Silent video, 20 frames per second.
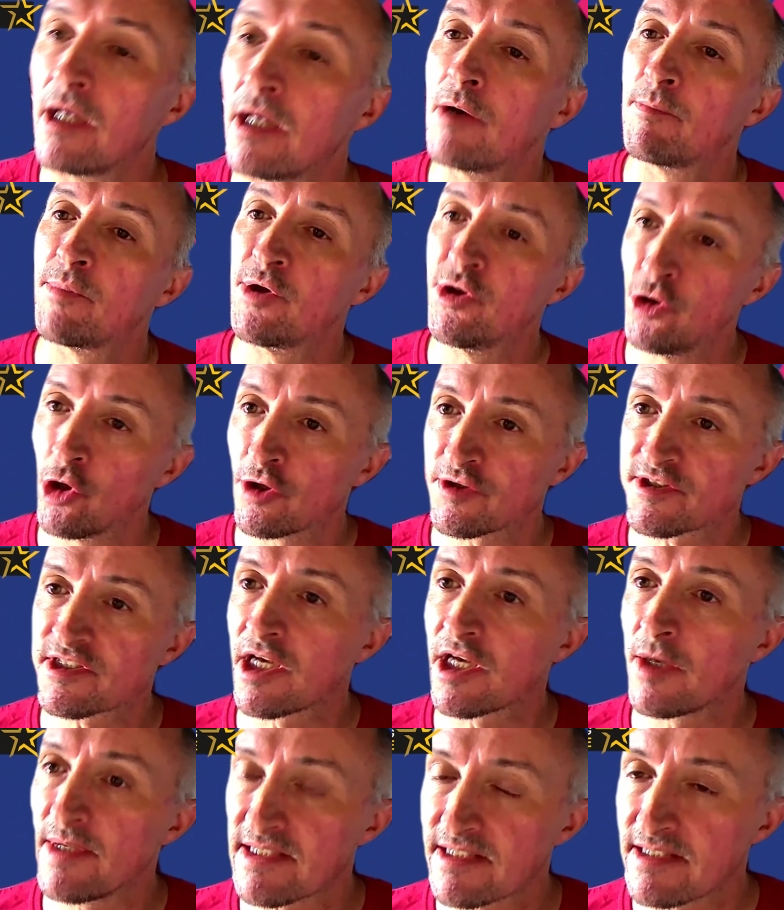but not to go
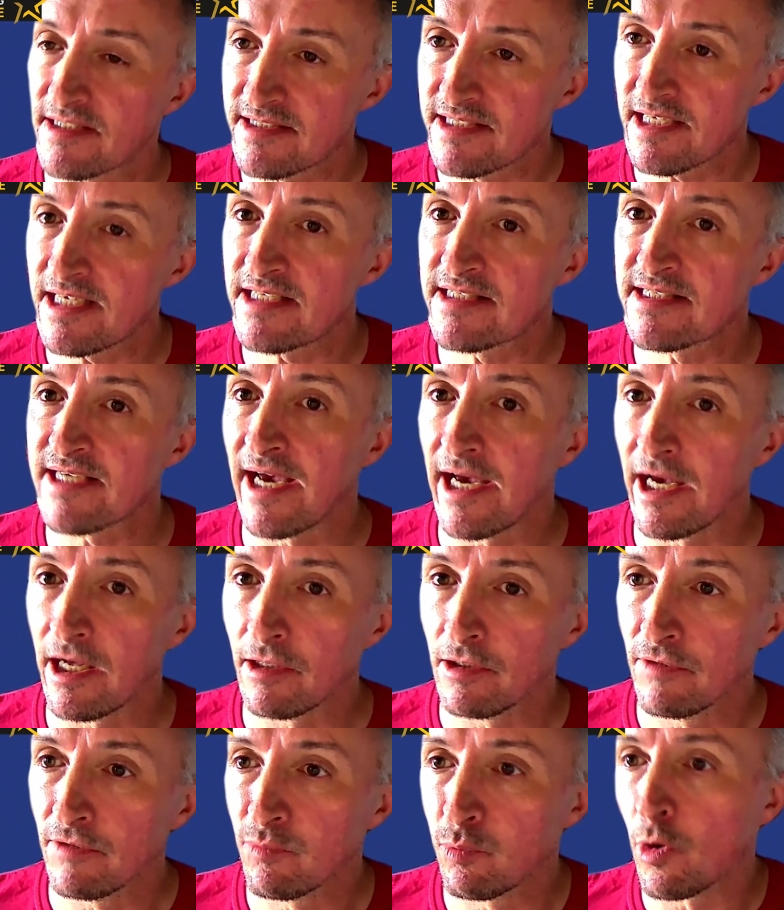into the detail
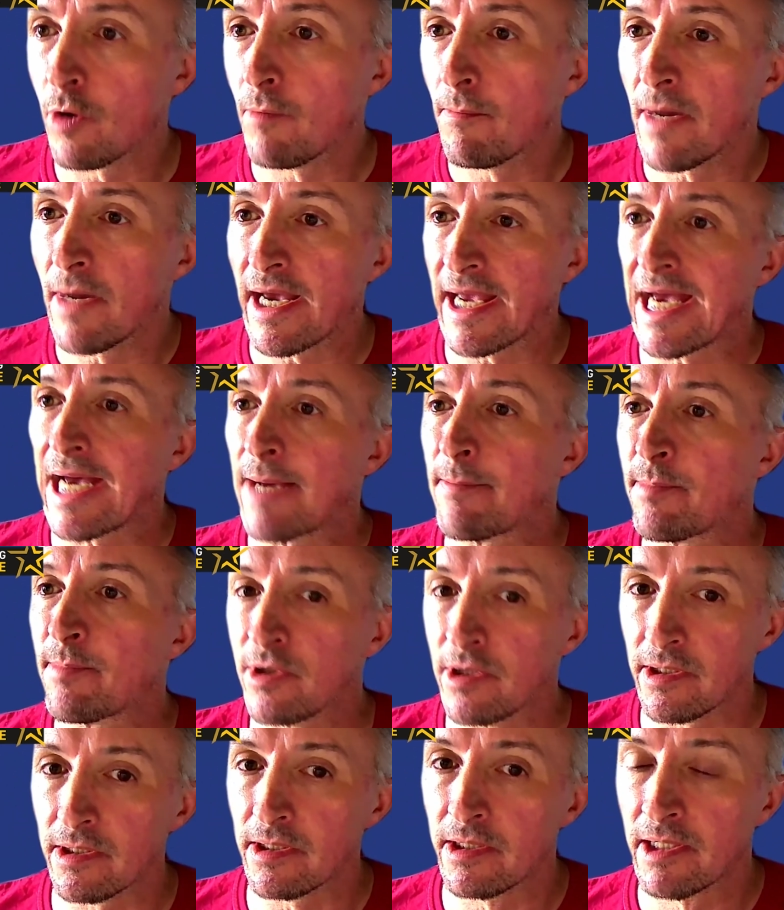of what might
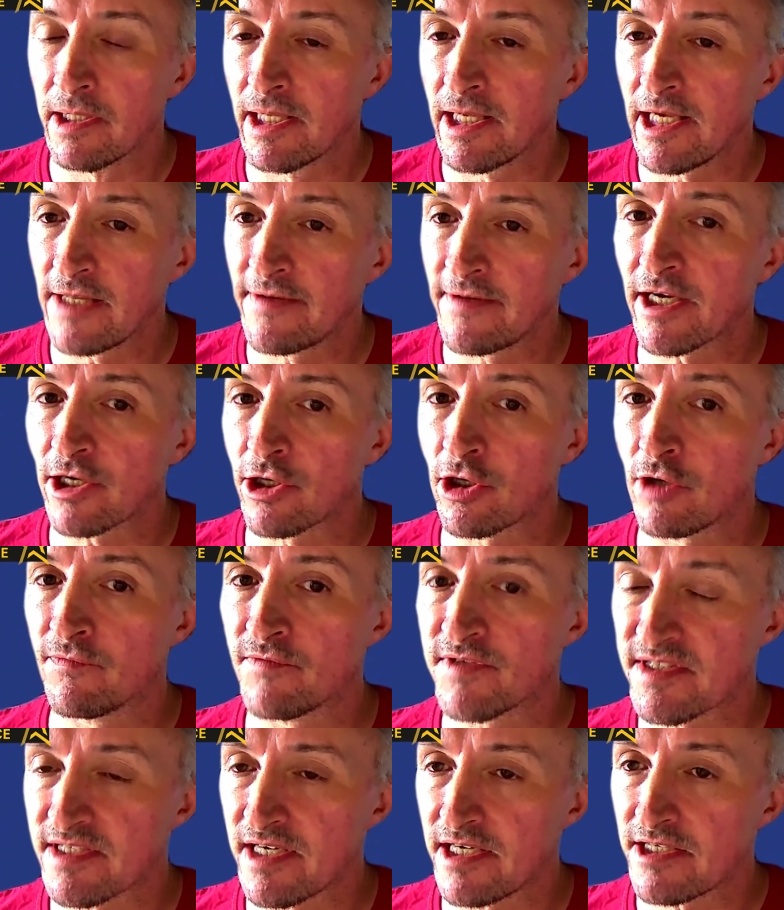happen in that
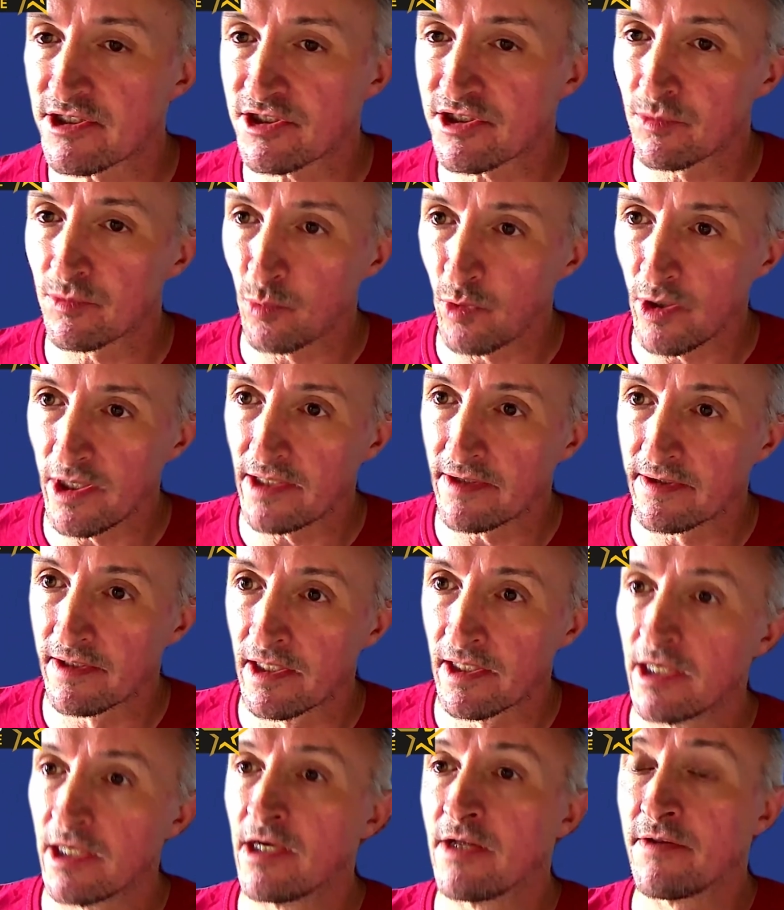conversation with
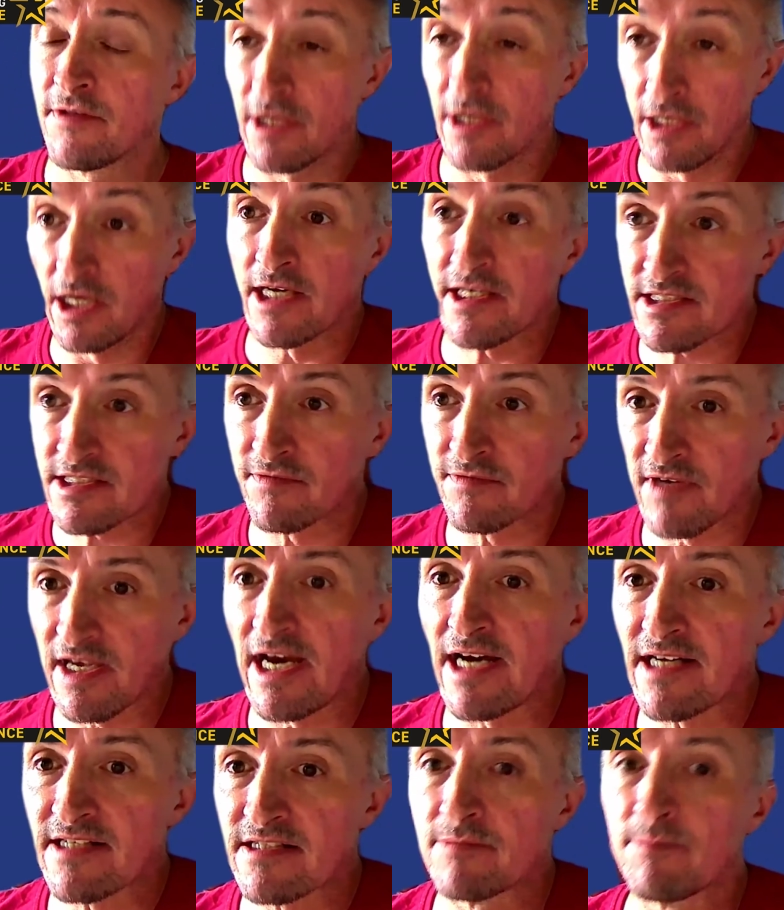the likes of
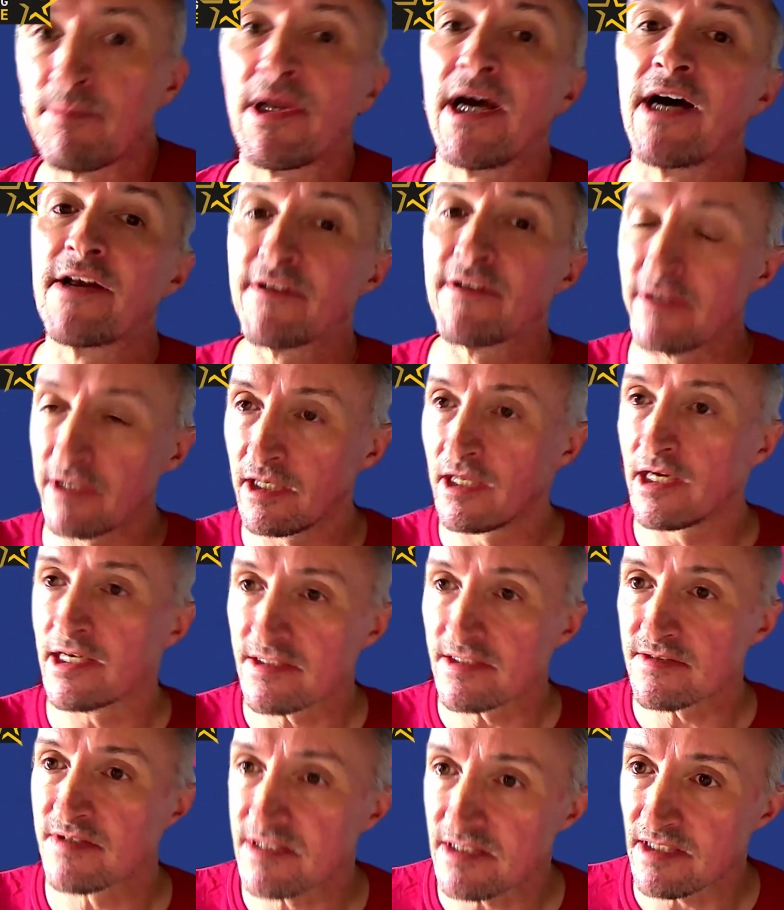Kat and Blad and the likes
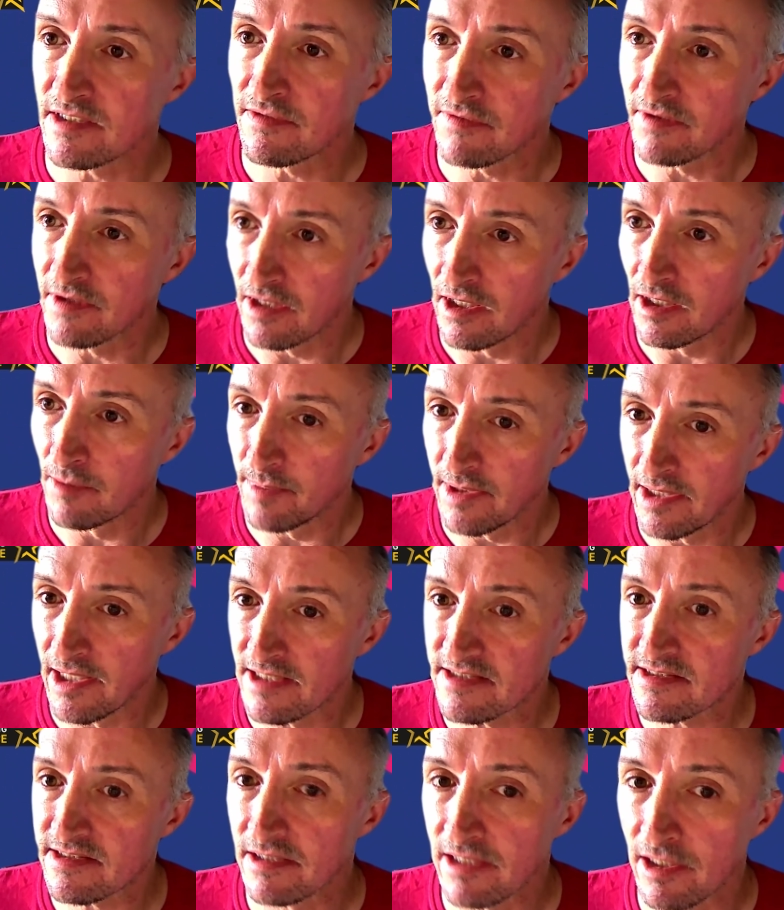of Stephen at
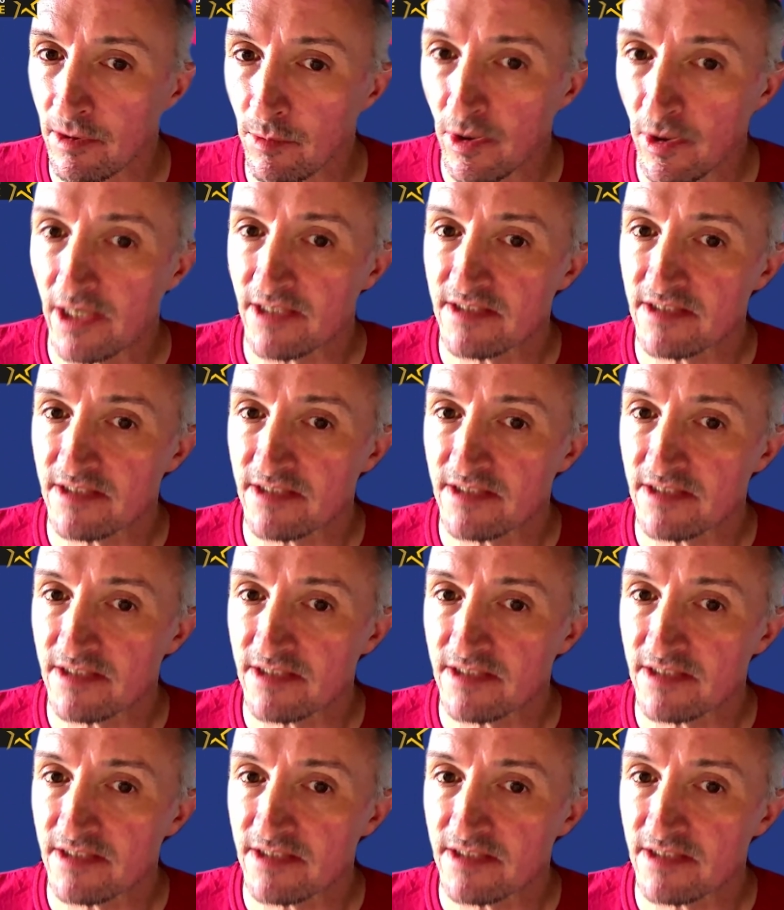RBS and Natwest.